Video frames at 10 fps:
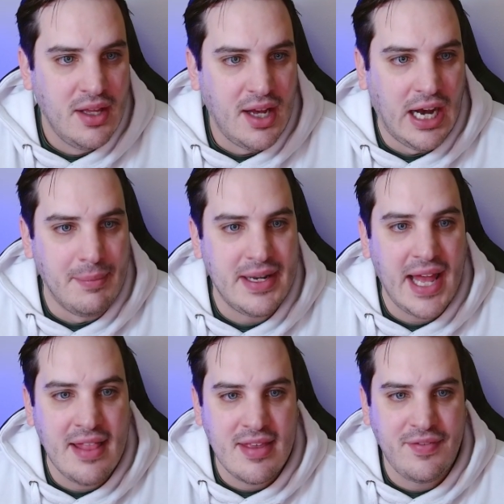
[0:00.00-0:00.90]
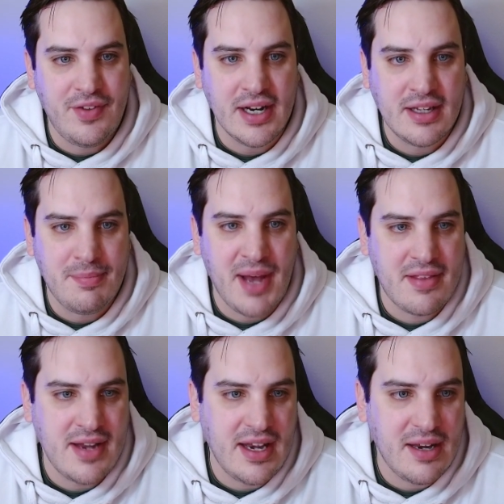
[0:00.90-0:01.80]
It ends if you're
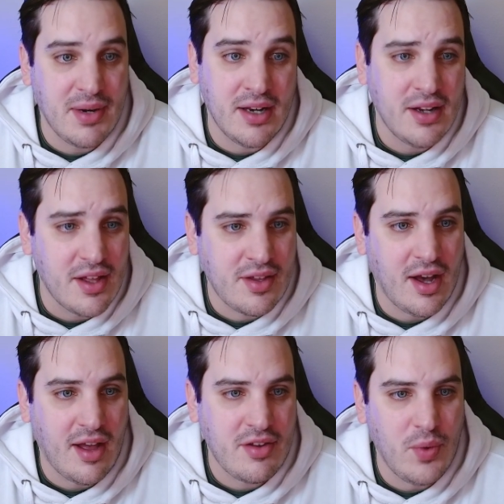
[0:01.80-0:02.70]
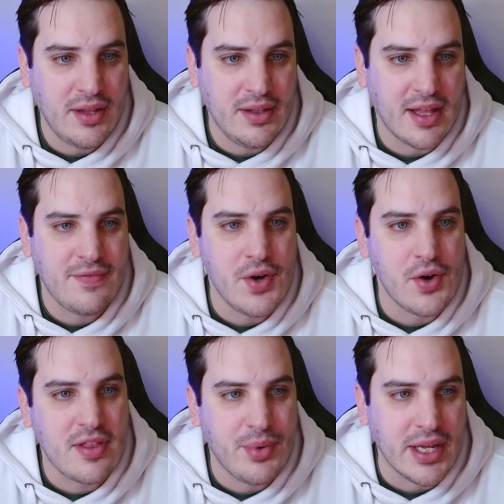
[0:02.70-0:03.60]
incapacitated, but it does cost 1 less
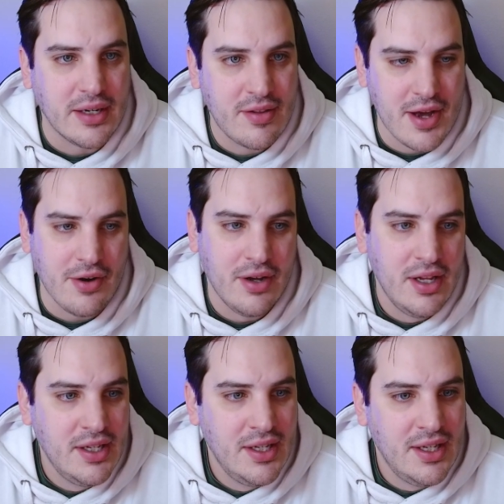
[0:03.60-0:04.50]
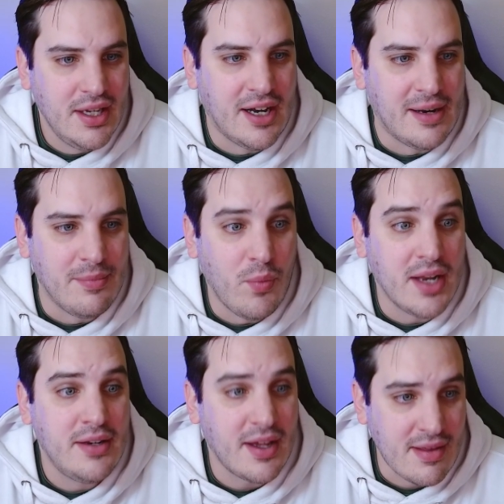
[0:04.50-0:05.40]
focus point. So what
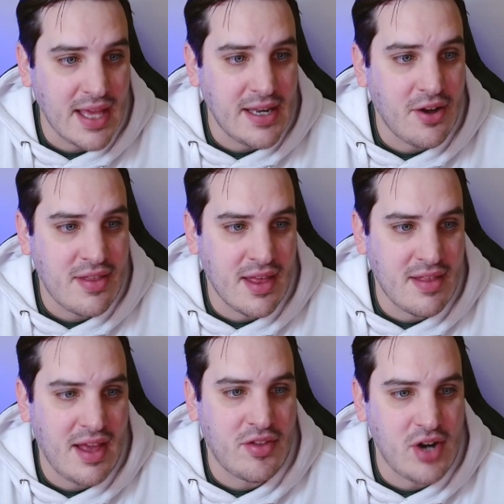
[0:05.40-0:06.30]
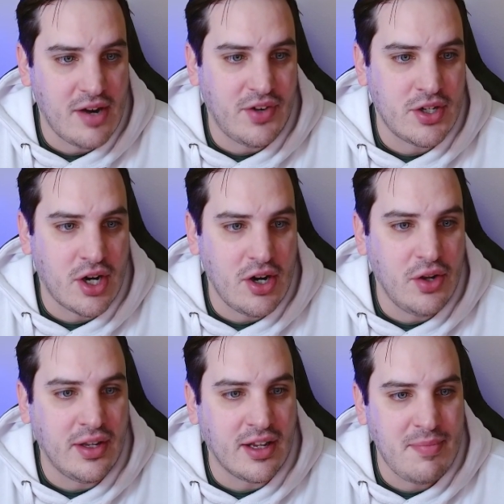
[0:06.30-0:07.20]
it does say now, it says at the start of your turn,
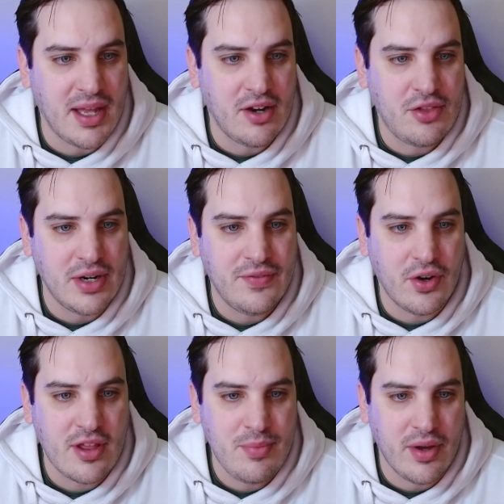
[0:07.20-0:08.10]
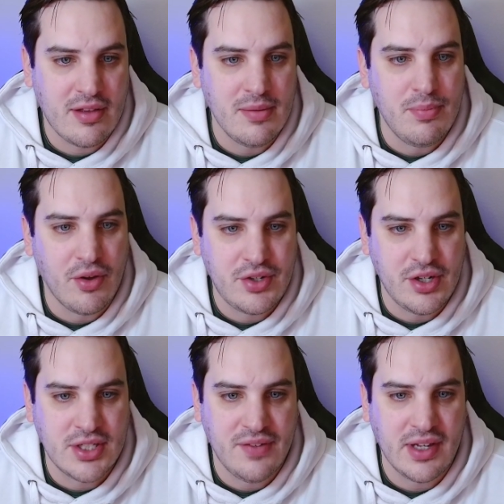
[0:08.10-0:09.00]
you can expend 3 focus points to bolster
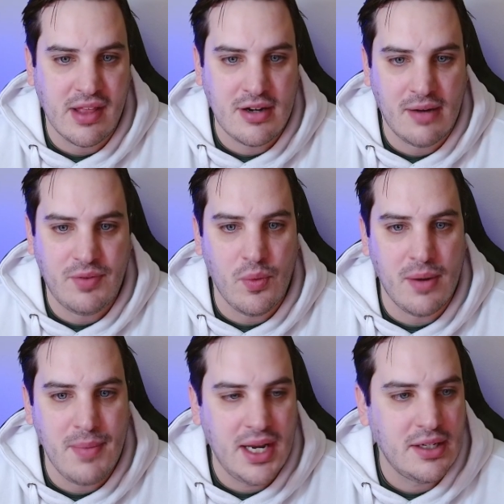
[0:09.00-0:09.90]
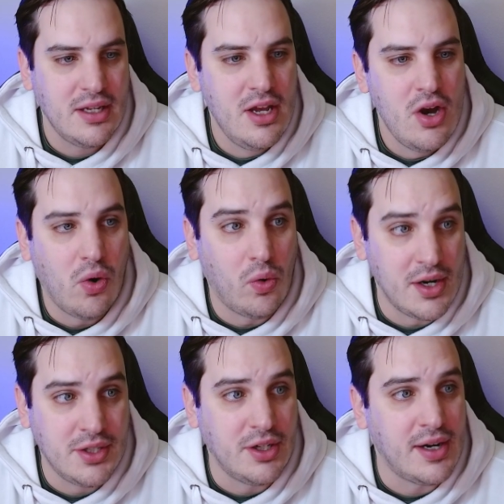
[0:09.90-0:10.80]
yourself against harm for 1 minute or
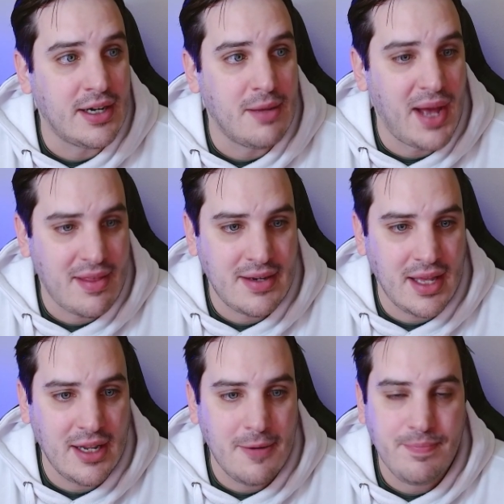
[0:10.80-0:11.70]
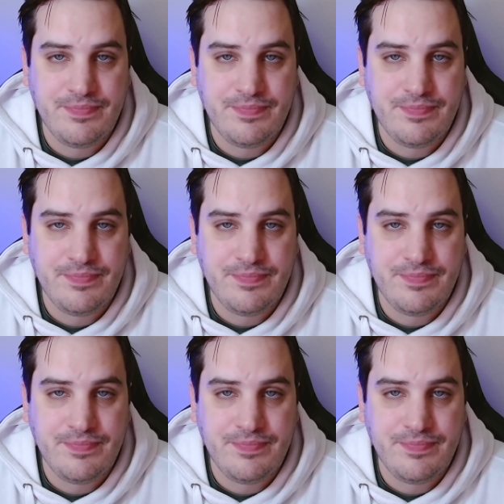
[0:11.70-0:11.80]
until you're incapacitated.